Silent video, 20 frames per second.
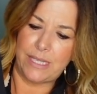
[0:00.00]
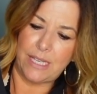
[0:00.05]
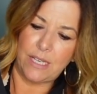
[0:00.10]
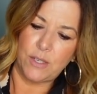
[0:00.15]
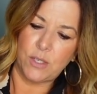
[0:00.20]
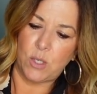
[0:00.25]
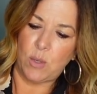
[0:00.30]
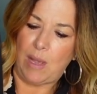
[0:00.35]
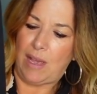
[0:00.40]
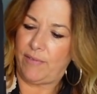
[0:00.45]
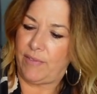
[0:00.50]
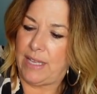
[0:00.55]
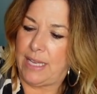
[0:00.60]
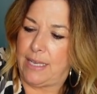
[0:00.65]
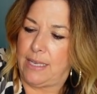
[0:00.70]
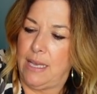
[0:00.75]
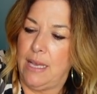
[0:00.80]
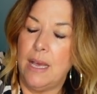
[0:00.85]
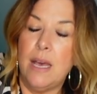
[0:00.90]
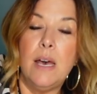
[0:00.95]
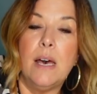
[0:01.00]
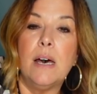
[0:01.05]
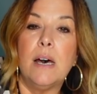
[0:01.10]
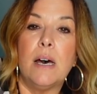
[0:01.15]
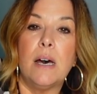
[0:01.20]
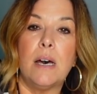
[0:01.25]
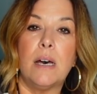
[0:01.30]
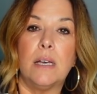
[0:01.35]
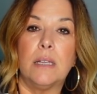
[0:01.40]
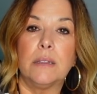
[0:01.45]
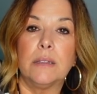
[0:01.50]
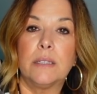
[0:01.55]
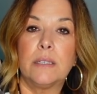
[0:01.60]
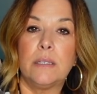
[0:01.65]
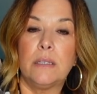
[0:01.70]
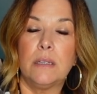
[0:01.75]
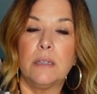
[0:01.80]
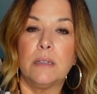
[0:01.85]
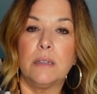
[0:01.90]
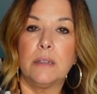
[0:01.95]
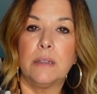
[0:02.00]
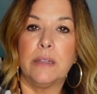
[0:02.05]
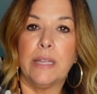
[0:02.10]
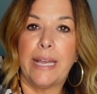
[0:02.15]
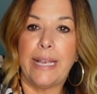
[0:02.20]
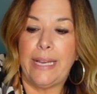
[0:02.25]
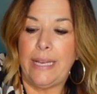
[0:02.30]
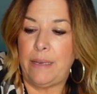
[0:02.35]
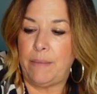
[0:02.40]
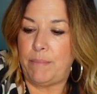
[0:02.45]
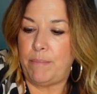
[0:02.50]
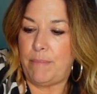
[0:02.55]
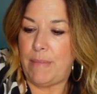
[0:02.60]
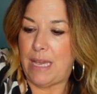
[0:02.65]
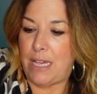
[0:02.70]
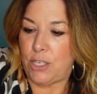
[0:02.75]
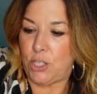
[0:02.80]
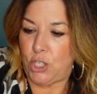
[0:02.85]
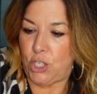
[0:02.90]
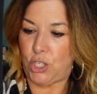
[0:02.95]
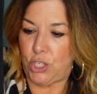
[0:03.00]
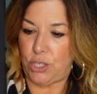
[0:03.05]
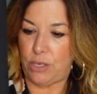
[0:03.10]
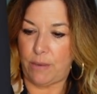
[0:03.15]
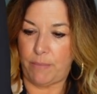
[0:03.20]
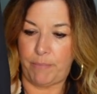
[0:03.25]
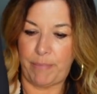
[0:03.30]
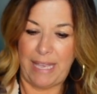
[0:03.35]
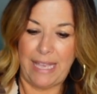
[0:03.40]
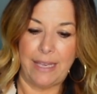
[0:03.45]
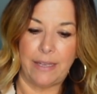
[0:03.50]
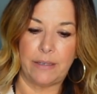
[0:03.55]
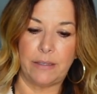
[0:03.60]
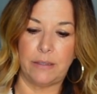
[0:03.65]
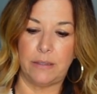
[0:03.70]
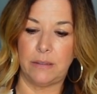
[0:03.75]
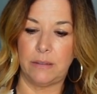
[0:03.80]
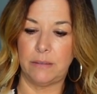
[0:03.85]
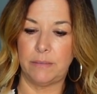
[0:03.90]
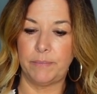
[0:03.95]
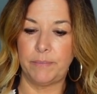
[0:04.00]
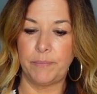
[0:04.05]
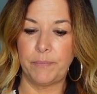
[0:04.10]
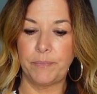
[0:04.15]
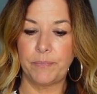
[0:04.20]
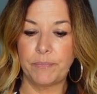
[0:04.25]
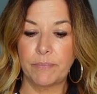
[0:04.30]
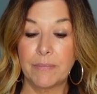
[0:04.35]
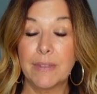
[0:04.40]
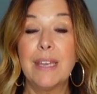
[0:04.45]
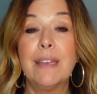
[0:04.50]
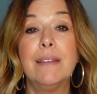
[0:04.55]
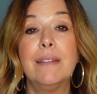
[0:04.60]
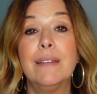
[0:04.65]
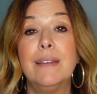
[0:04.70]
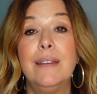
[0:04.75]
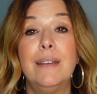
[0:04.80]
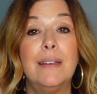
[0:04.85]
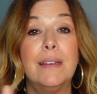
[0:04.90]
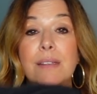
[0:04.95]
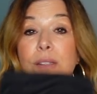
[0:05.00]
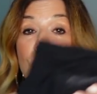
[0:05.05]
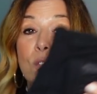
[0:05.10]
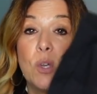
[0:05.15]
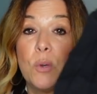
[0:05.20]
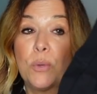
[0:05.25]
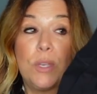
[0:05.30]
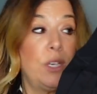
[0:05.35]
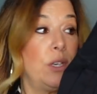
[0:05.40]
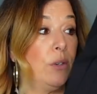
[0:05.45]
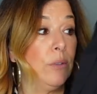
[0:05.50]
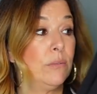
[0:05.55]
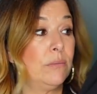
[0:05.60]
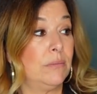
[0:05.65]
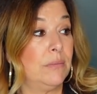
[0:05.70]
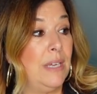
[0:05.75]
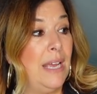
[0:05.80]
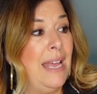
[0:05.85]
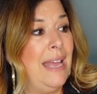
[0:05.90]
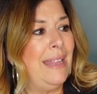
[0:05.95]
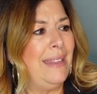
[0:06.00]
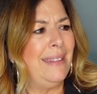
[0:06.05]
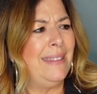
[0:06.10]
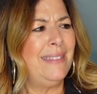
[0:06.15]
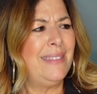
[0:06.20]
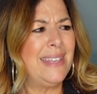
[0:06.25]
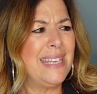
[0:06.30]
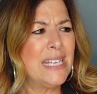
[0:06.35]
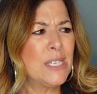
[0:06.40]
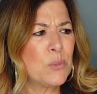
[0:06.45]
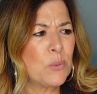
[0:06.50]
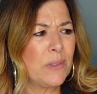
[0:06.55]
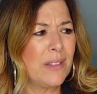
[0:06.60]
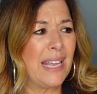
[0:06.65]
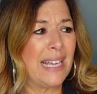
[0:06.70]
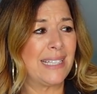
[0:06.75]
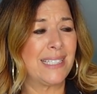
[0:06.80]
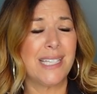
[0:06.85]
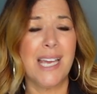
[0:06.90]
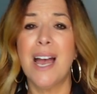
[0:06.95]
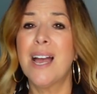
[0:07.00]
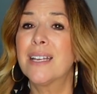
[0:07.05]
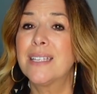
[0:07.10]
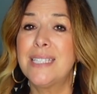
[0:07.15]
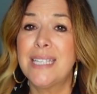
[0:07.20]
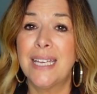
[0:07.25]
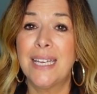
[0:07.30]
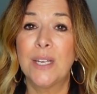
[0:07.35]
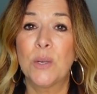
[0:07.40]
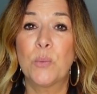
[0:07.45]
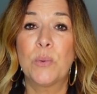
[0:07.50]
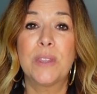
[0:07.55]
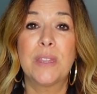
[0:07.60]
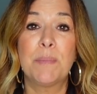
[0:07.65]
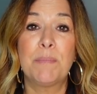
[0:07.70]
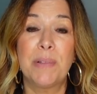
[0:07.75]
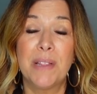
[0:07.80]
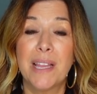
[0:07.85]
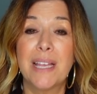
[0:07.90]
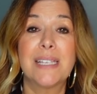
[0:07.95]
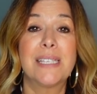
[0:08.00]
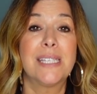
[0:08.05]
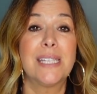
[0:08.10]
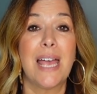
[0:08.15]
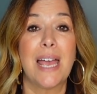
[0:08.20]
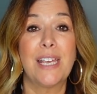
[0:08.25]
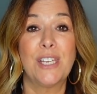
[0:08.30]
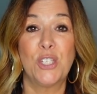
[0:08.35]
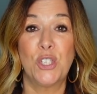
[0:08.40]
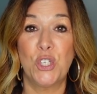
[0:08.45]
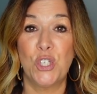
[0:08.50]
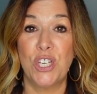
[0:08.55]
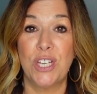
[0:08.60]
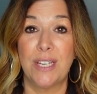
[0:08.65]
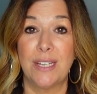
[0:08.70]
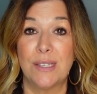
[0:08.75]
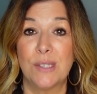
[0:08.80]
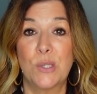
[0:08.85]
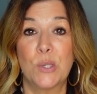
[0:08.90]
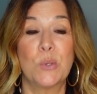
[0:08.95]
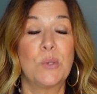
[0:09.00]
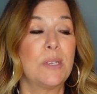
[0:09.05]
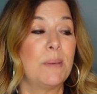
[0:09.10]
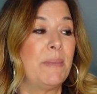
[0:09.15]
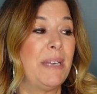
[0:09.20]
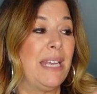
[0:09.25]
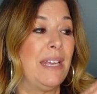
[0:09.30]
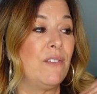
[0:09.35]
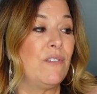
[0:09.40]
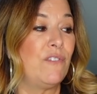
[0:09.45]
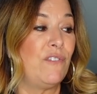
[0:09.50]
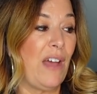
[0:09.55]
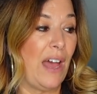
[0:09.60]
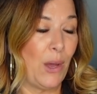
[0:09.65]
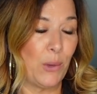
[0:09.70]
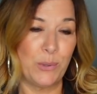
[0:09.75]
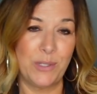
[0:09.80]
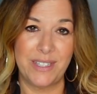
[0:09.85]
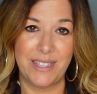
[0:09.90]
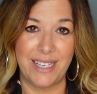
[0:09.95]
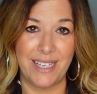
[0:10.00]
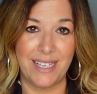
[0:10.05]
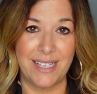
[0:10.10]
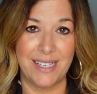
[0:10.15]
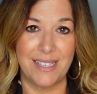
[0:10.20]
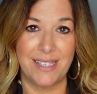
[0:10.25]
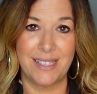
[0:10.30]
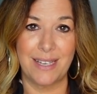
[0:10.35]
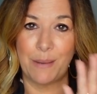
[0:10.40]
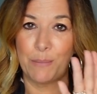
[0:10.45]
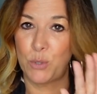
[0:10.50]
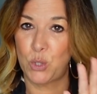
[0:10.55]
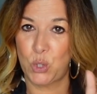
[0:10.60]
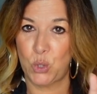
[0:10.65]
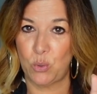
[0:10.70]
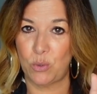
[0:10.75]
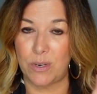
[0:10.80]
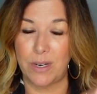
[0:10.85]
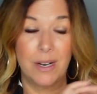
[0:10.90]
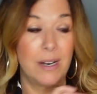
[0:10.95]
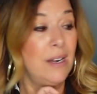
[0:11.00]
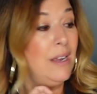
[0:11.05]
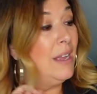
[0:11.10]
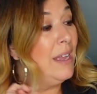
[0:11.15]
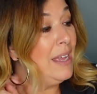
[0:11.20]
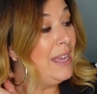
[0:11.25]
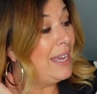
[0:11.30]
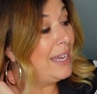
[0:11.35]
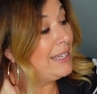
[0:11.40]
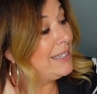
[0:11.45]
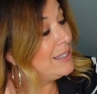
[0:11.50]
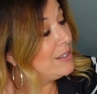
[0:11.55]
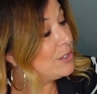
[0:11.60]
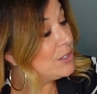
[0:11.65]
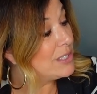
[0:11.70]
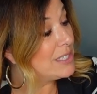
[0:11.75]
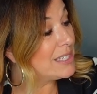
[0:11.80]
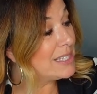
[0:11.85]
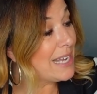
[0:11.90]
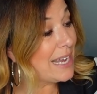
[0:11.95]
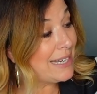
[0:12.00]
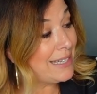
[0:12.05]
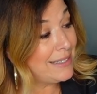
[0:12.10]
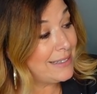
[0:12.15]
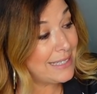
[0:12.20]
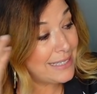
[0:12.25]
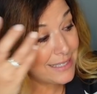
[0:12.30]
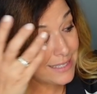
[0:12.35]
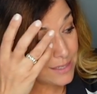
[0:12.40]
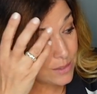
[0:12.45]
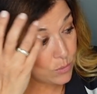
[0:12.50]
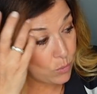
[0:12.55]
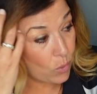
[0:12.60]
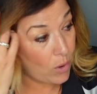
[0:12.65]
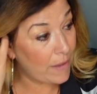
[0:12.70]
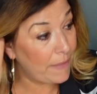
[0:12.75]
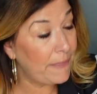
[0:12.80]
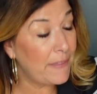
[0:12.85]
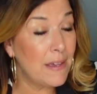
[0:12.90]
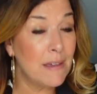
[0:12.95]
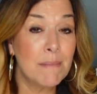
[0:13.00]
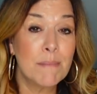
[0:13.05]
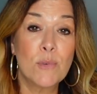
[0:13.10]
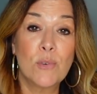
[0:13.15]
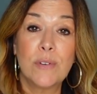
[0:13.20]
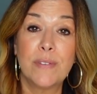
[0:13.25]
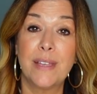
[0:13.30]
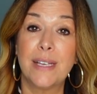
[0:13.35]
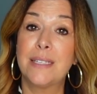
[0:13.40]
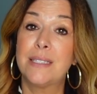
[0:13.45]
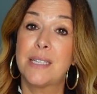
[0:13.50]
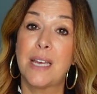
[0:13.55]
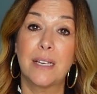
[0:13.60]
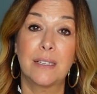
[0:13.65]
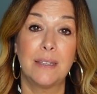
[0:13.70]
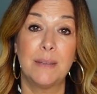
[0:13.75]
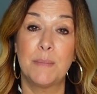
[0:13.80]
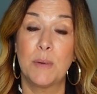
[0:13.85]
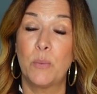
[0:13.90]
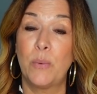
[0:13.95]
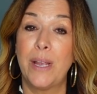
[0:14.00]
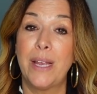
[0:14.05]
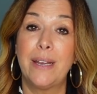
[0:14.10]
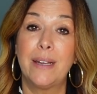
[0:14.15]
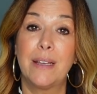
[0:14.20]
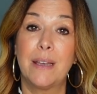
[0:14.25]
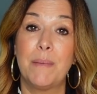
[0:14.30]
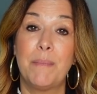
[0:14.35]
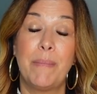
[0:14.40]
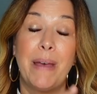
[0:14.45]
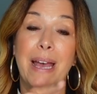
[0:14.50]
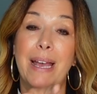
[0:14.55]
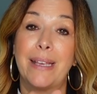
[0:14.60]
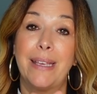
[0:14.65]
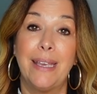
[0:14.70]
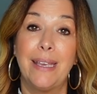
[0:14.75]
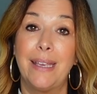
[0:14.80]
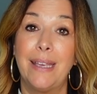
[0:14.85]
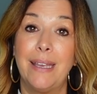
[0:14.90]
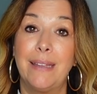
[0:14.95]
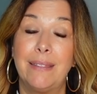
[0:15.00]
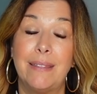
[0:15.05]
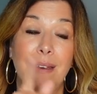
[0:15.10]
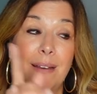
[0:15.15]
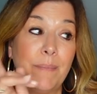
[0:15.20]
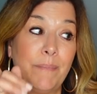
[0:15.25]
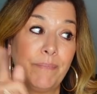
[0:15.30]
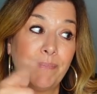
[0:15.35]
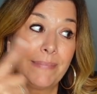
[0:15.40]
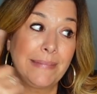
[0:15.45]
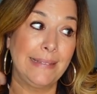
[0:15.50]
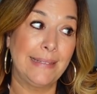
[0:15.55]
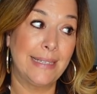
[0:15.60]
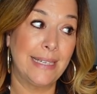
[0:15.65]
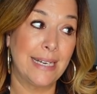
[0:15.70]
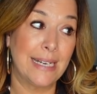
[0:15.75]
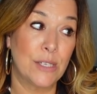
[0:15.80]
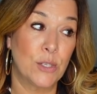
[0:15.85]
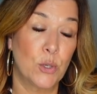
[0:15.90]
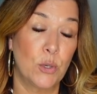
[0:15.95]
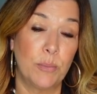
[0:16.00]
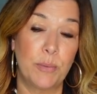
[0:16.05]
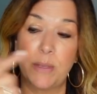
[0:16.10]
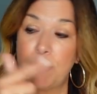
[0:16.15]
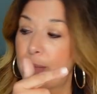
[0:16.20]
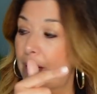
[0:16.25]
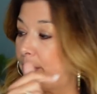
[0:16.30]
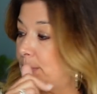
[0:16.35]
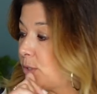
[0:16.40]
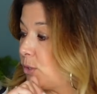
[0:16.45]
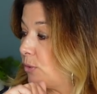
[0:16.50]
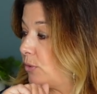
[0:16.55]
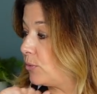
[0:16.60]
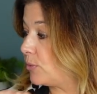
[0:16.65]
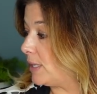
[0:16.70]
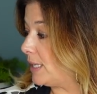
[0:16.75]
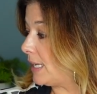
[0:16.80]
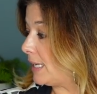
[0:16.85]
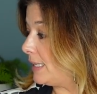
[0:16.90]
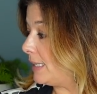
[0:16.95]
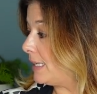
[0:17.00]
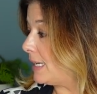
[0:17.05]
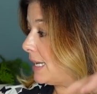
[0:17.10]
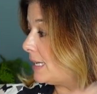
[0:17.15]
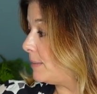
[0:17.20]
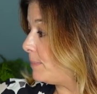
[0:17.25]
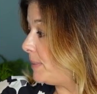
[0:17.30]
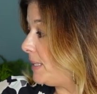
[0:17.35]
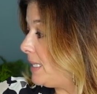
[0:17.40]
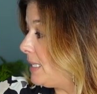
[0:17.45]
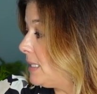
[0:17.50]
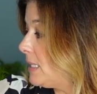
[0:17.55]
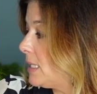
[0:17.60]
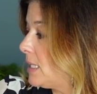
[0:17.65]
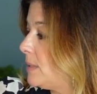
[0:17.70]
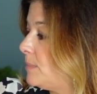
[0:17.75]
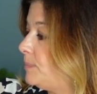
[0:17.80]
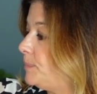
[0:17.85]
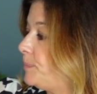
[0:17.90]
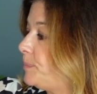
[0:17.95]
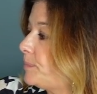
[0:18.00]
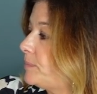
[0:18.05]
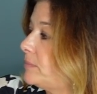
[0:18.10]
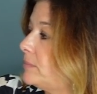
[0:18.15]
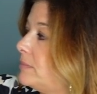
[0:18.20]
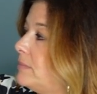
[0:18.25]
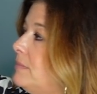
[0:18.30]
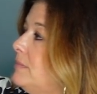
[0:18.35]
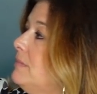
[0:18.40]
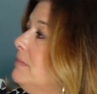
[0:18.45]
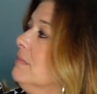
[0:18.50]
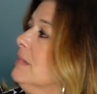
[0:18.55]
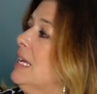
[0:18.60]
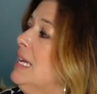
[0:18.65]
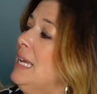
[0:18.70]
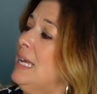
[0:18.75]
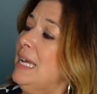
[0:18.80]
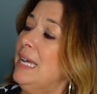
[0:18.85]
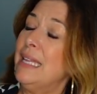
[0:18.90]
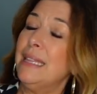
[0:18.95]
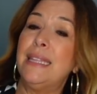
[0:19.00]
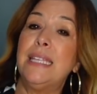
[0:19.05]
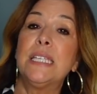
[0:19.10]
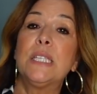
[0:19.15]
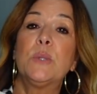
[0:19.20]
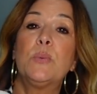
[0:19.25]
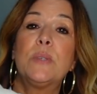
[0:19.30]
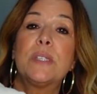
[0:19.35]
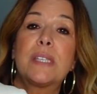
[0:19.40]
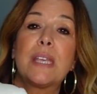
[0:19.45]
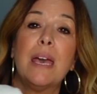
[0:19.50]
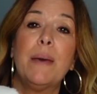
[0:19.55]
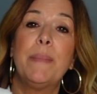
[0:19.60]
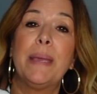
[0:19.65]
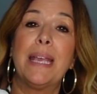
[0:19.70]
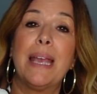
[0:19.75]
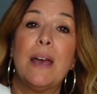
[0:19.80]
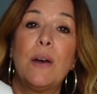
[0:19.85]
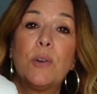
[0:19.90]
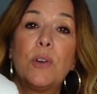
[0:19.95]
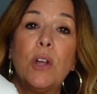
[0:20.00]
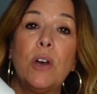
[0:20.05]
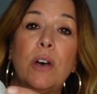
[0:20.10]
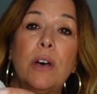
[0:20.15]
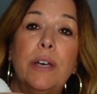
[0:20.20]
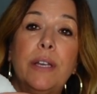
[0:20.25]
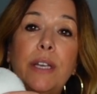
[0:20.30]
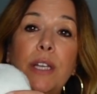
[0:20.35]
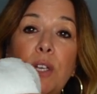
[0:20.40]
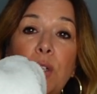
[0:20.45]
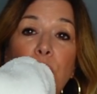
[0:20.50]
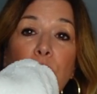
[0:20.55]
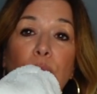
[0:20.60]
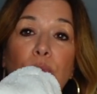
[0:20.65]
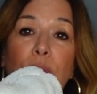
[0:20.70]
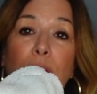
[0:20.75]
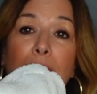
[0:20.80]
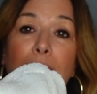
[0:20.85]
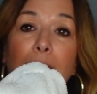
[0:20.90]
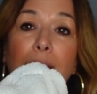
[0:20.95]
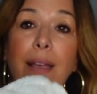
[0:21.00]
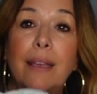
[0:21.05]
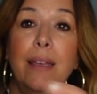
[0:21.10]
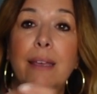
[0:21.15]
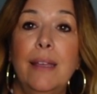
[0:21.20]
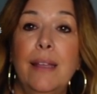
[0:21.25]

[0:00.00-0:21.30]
They also have like a little light mesh panel. So cute. And these were like tucked in with the plus size jeans. So somebody had found these, I'm sure, and either decided they didn't want them or they tucked them away to come back and get them. And I scooped them up. So three ninety-nine a piece. This was coming out on a new rack.